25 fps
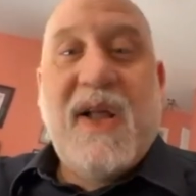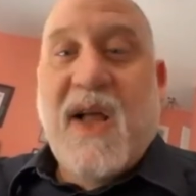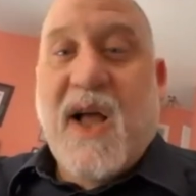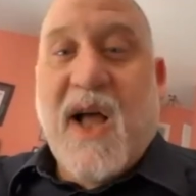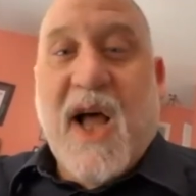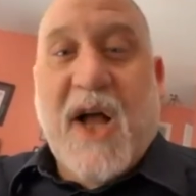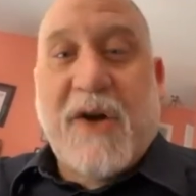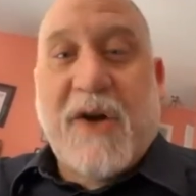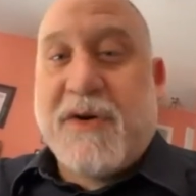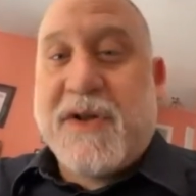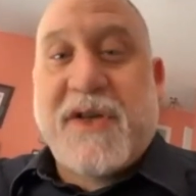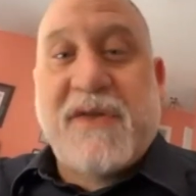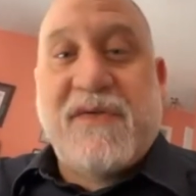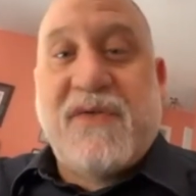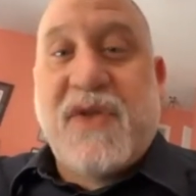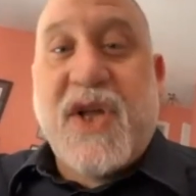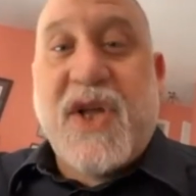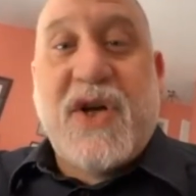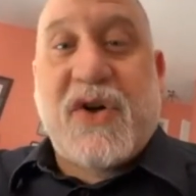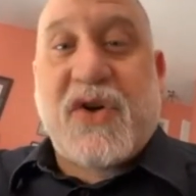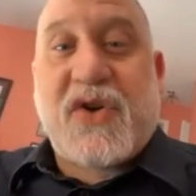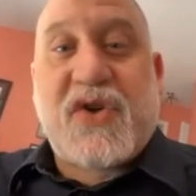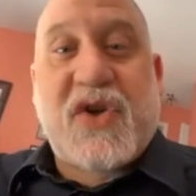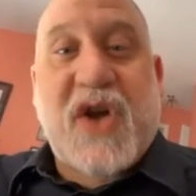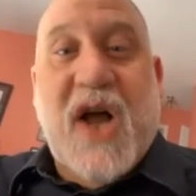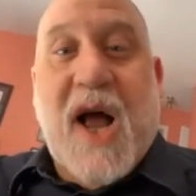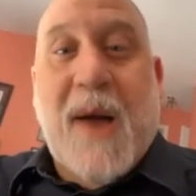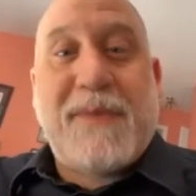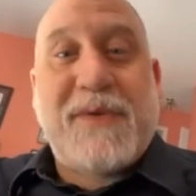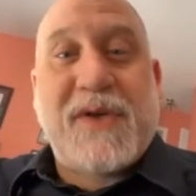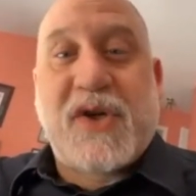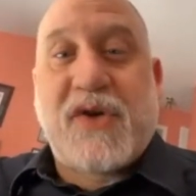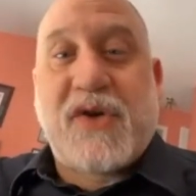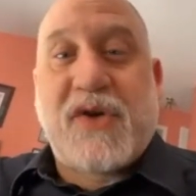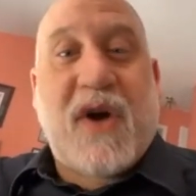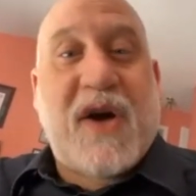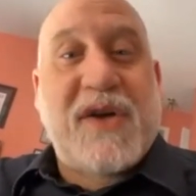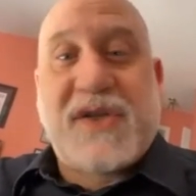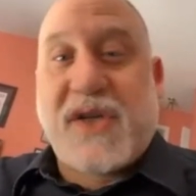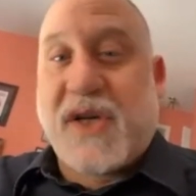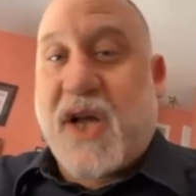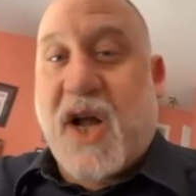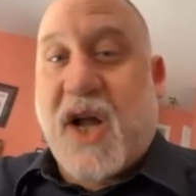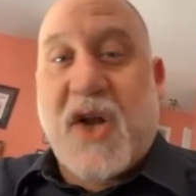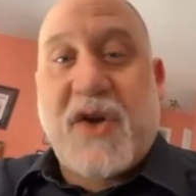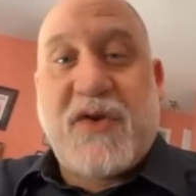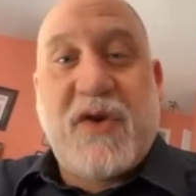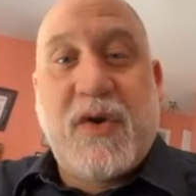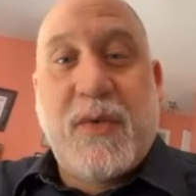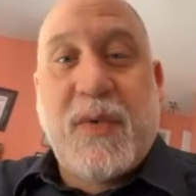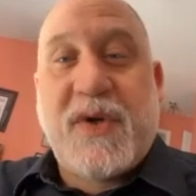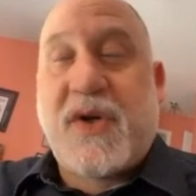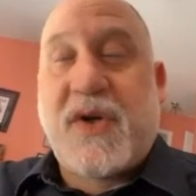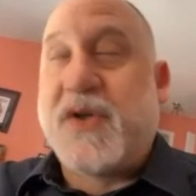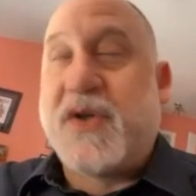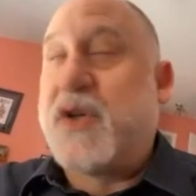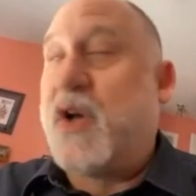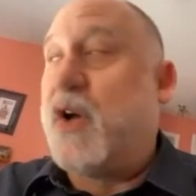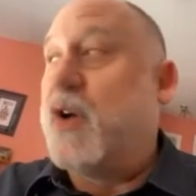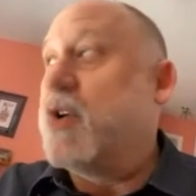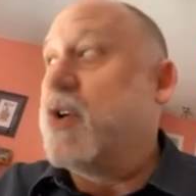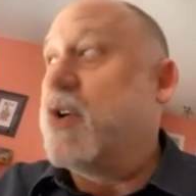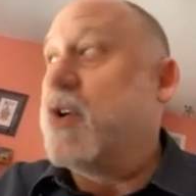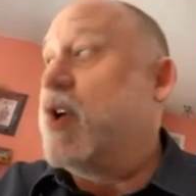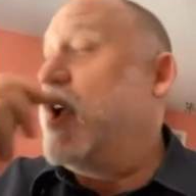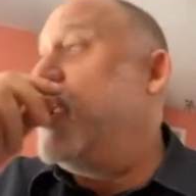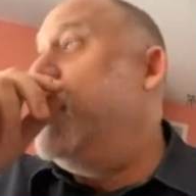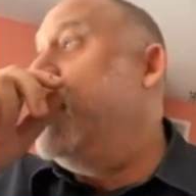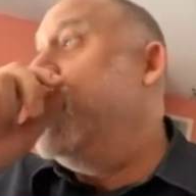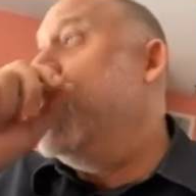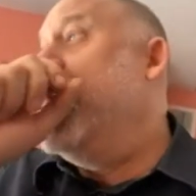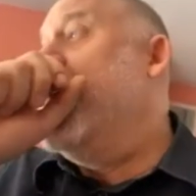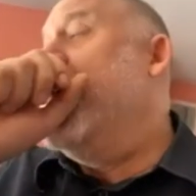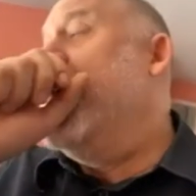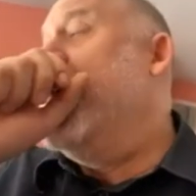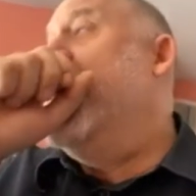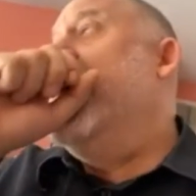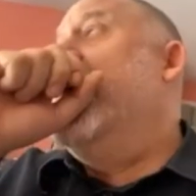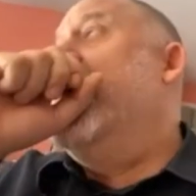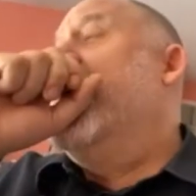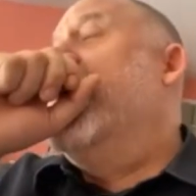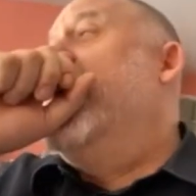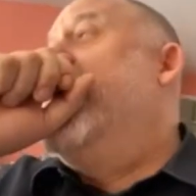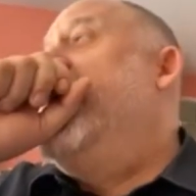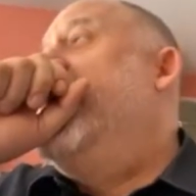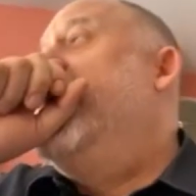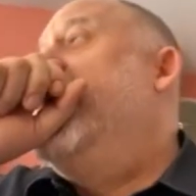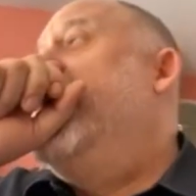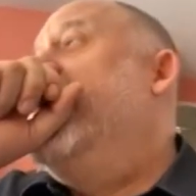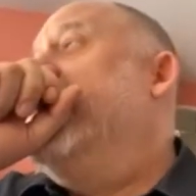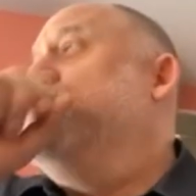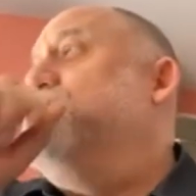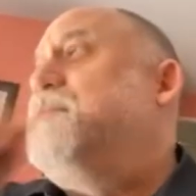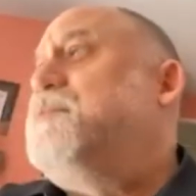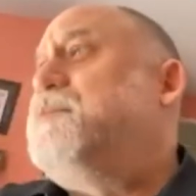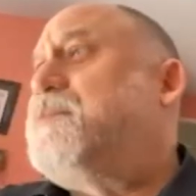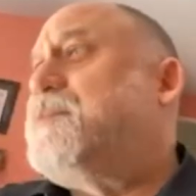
hundreds of legal shops across the country, which is all good. And